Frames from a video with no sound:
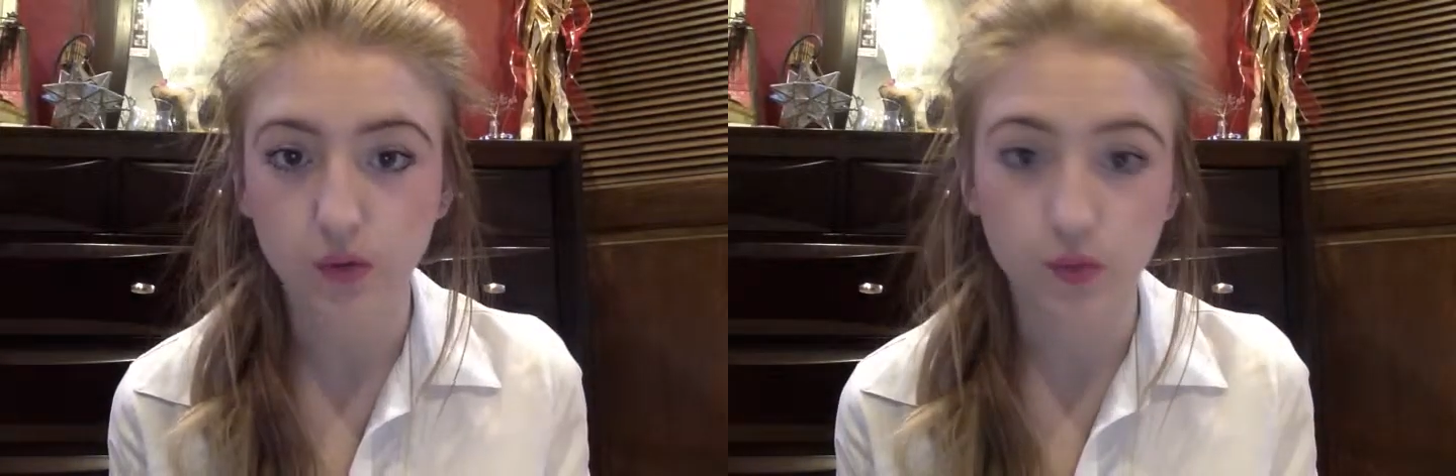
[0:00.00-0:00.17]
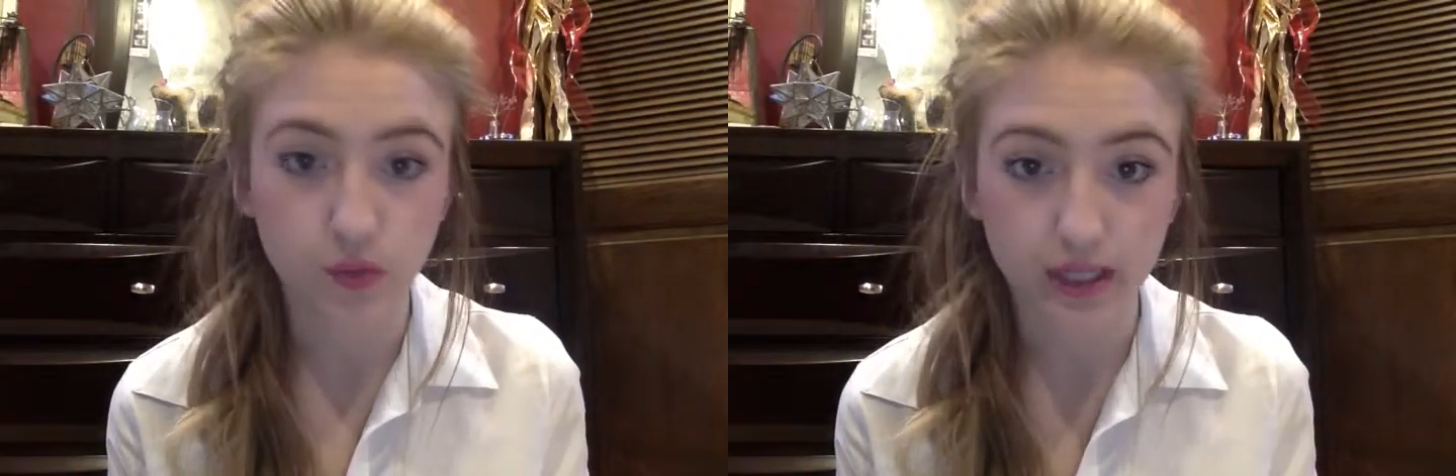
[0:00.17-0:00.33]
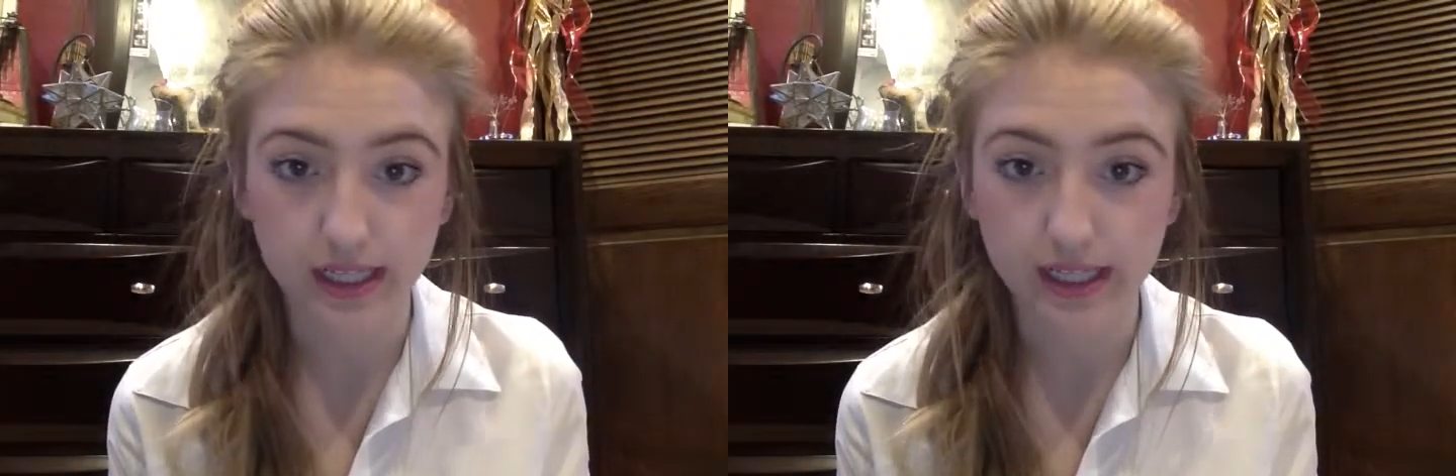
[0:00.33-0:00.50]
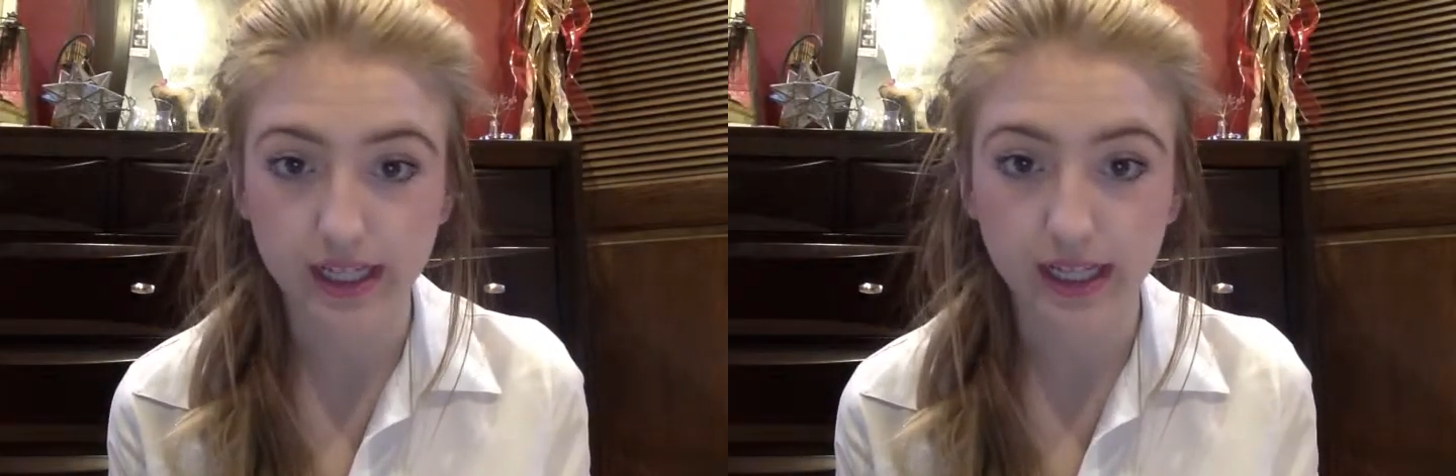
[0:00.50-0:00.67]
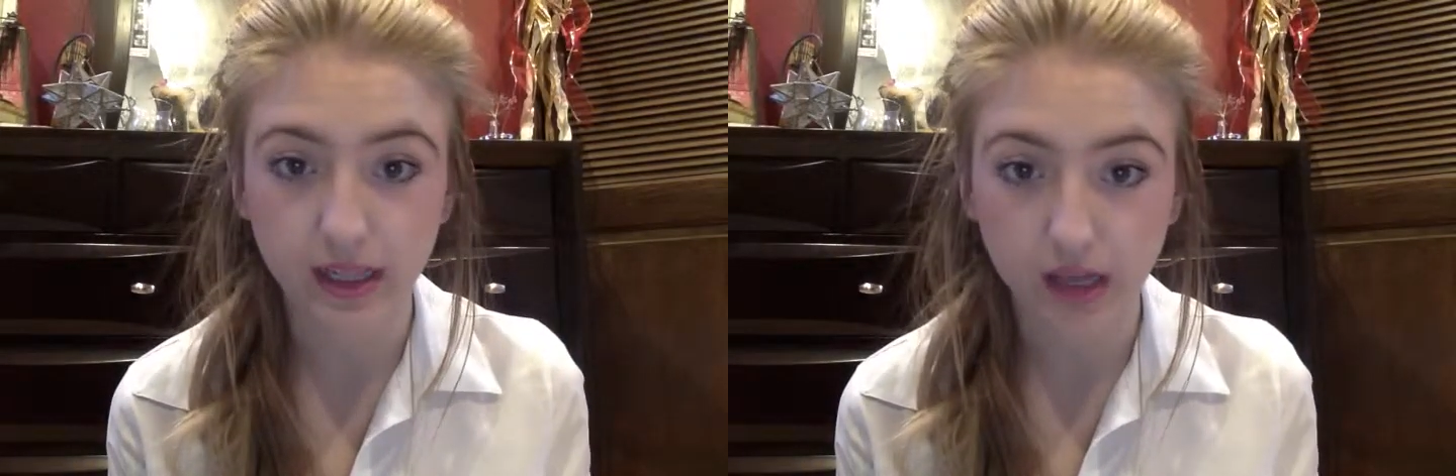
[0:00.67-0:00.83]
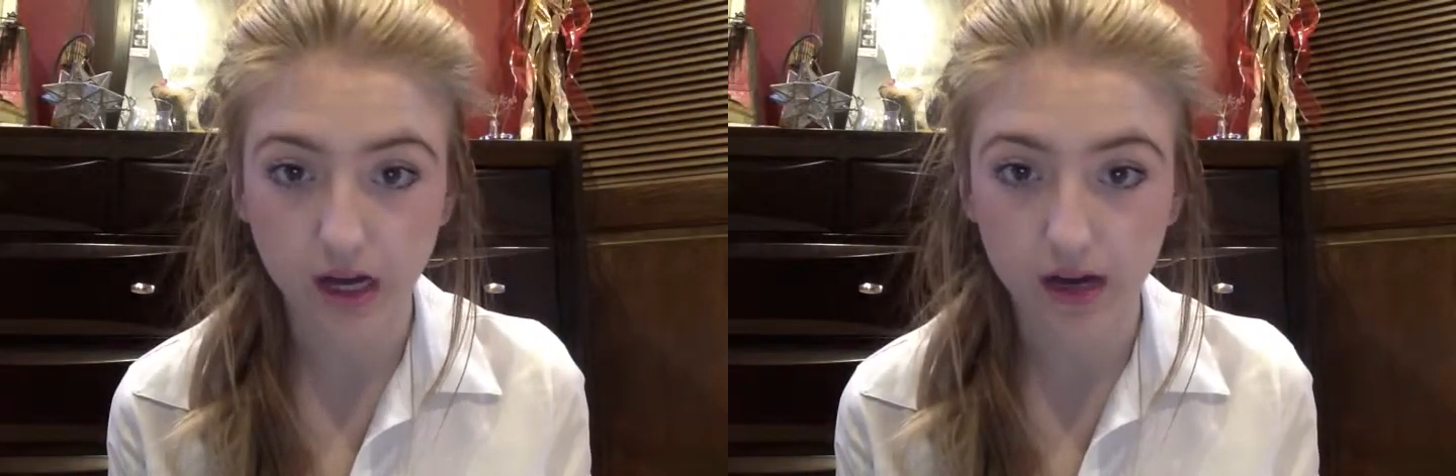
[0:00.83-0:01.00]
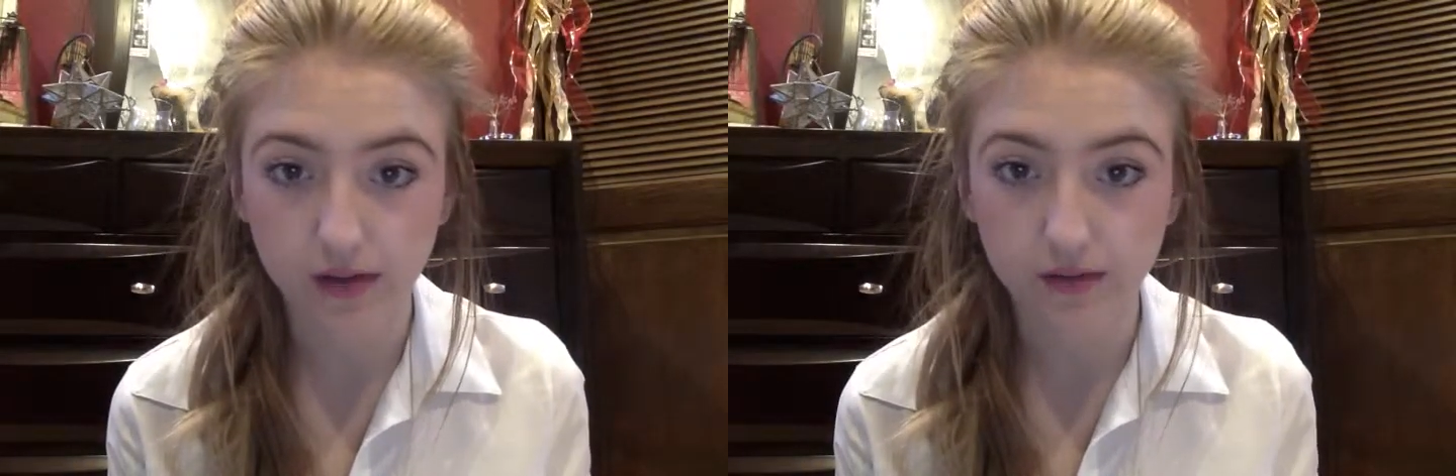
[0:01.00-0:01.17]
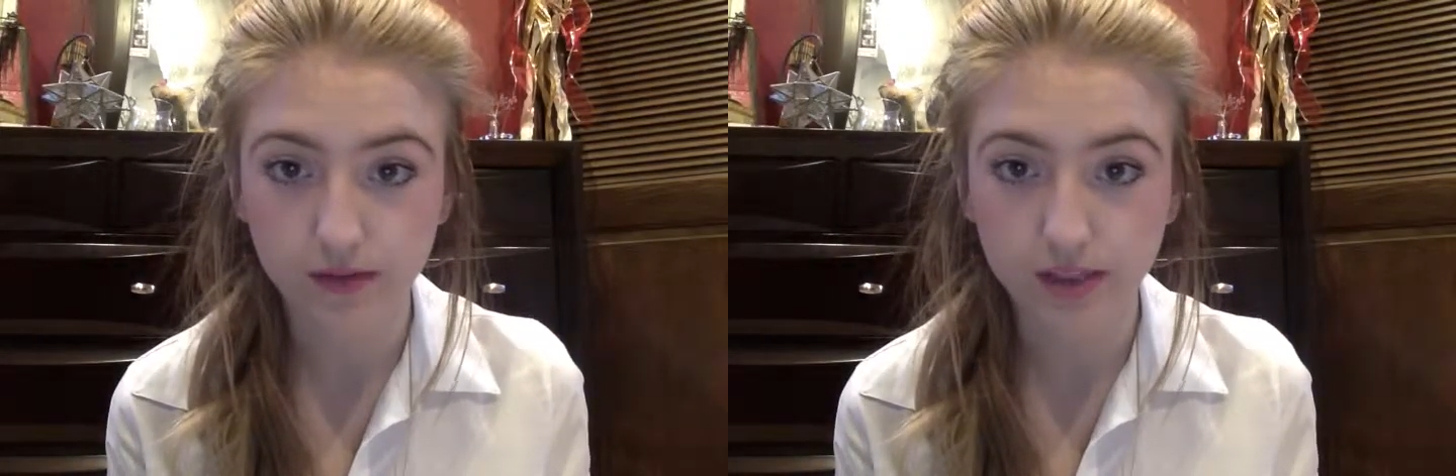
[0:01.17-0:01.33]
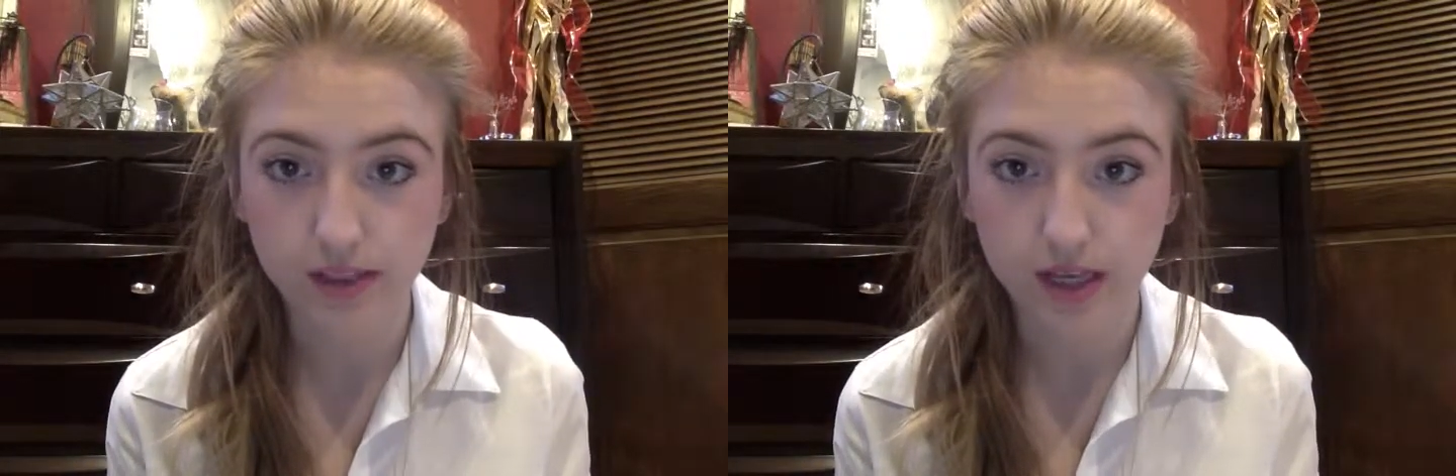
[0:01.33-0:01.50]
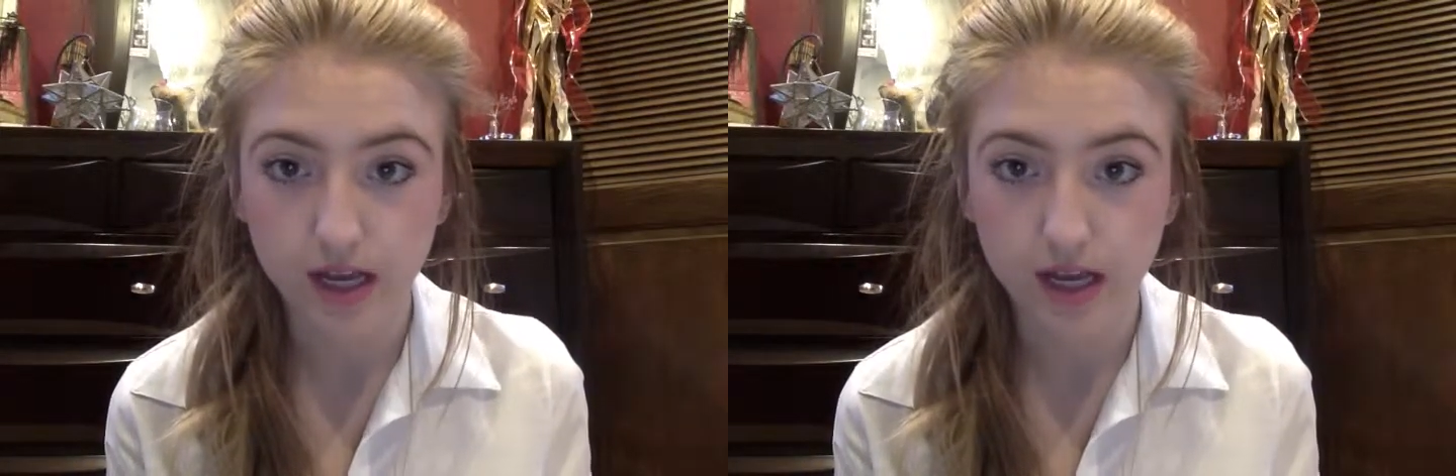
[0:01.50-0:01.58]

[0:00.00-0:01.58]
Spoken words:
really loves